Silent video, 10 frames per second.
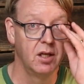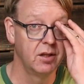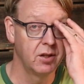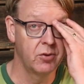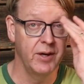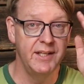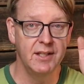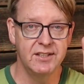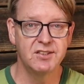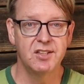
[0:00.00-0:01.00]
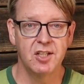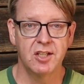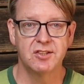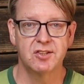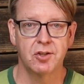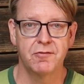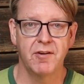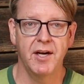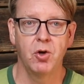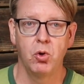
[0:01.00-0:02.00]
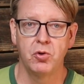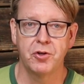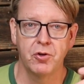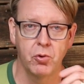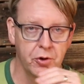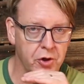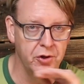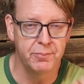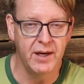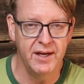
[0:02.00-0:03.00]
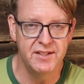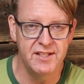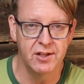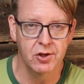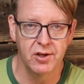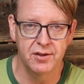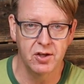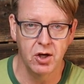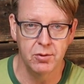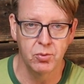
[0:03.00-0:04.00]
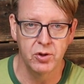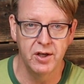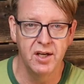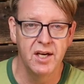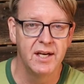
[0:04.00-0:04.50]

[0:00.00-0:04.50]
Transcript: The grade listed on a certified holder or noted by a dealer on the cardboard